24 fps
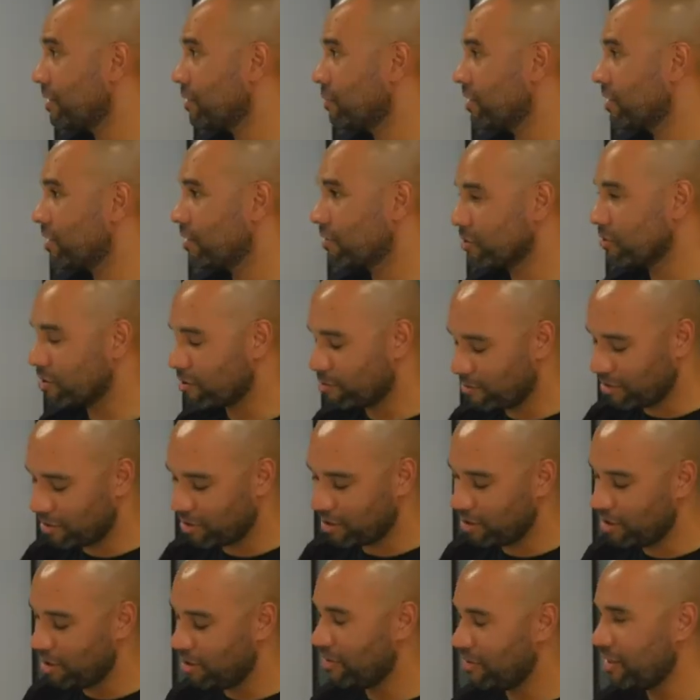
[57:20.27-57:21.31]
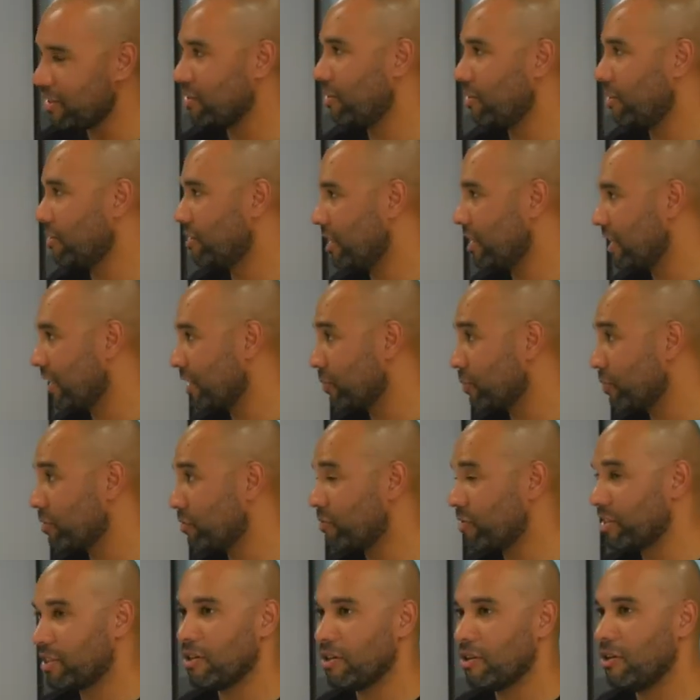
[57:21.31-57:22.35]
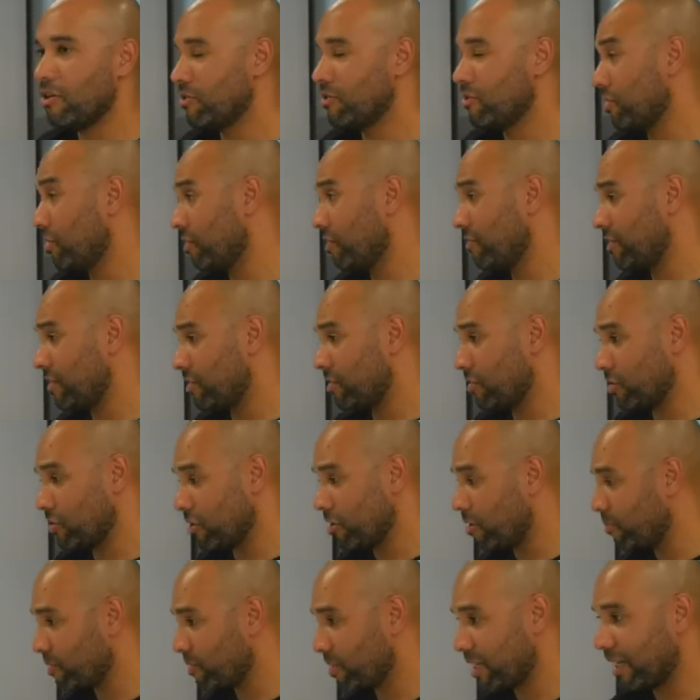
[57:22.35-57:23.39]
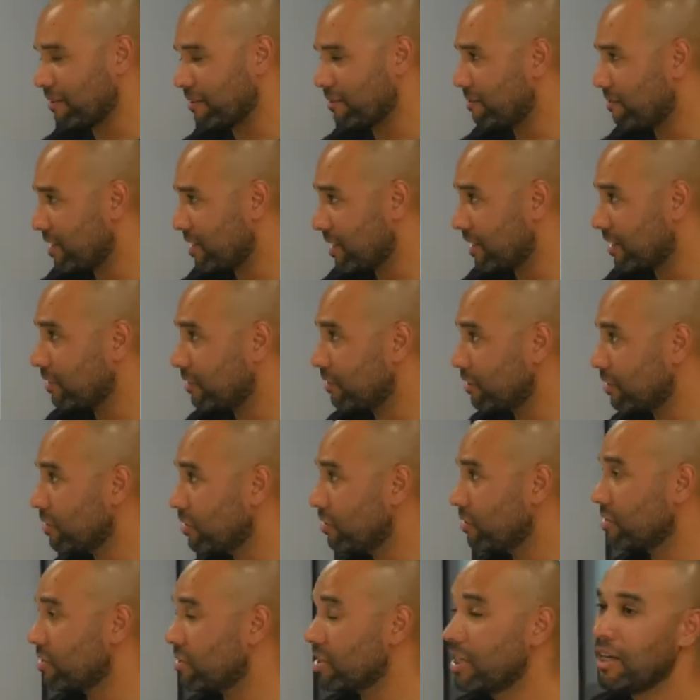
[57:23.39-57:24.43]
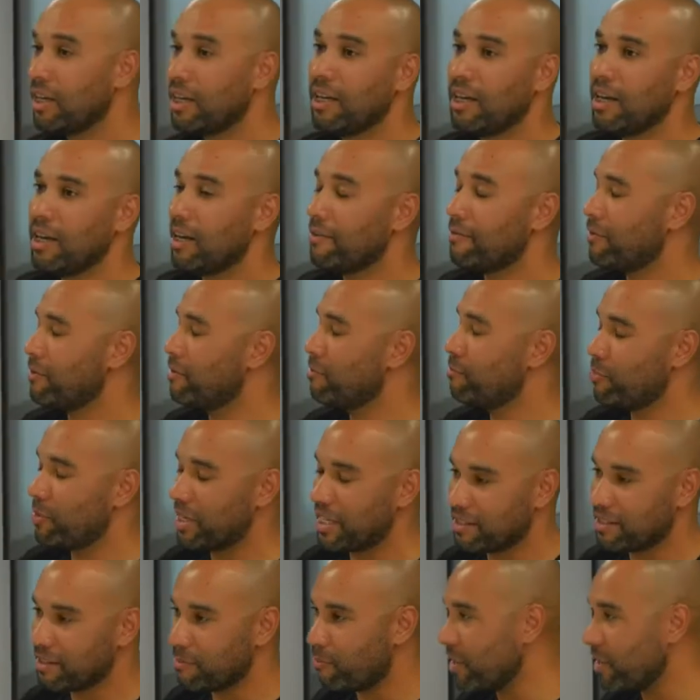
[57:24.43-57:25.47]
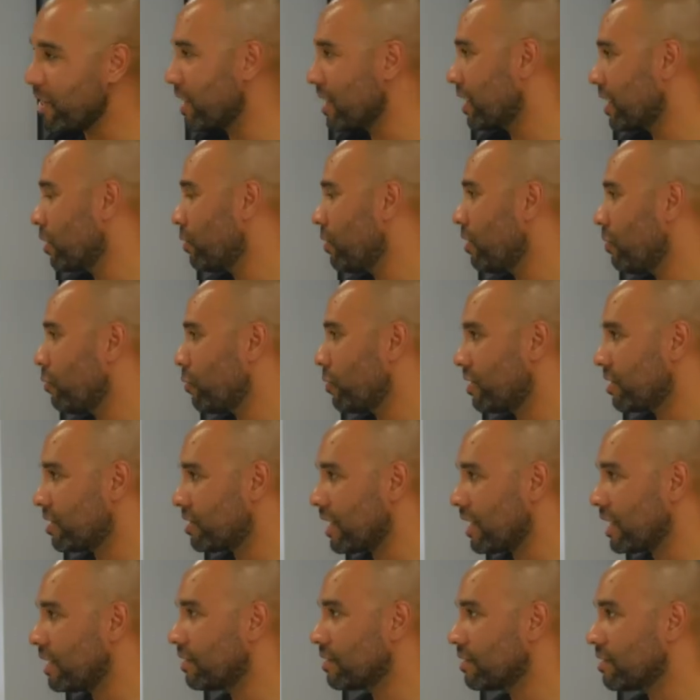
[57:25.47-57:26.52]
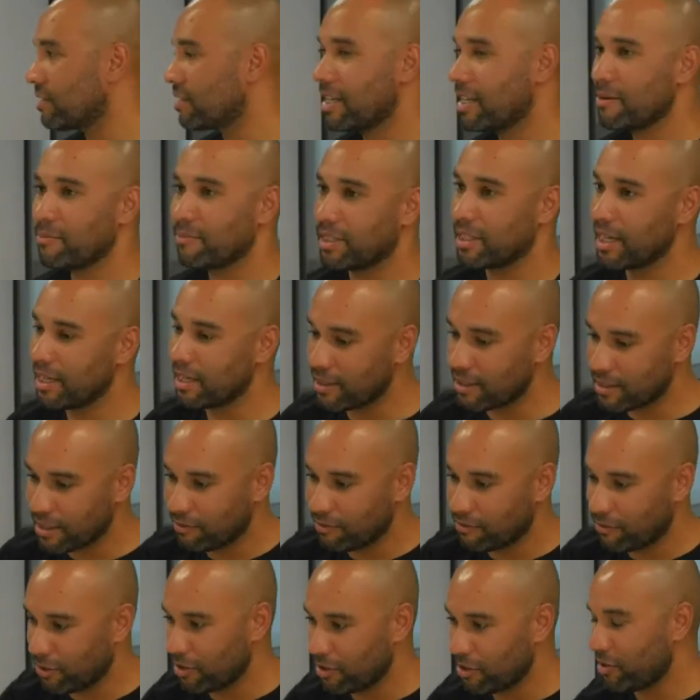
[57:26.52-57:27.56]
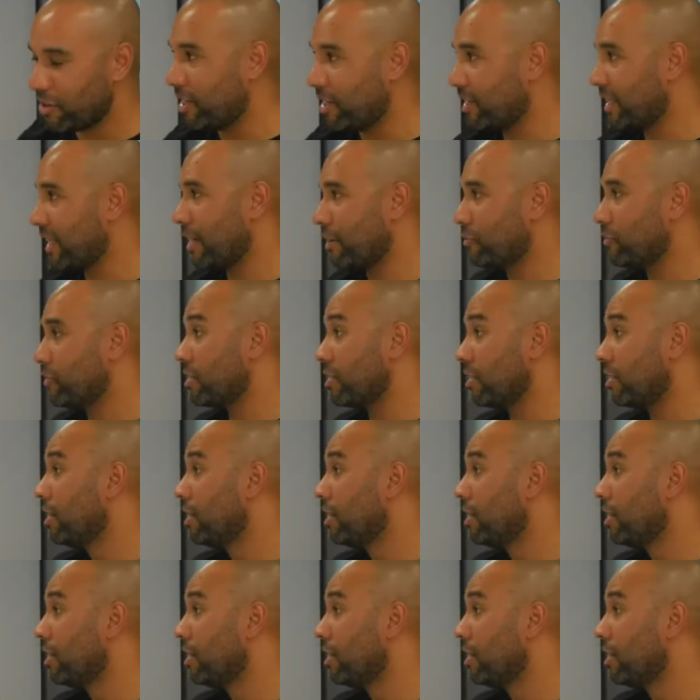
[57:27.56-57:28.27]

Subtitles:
with customer service or dealing with returns, or if it's a shop selling physical goods, if you're in B2B, go out with a sales team, get yourself on a trade counter.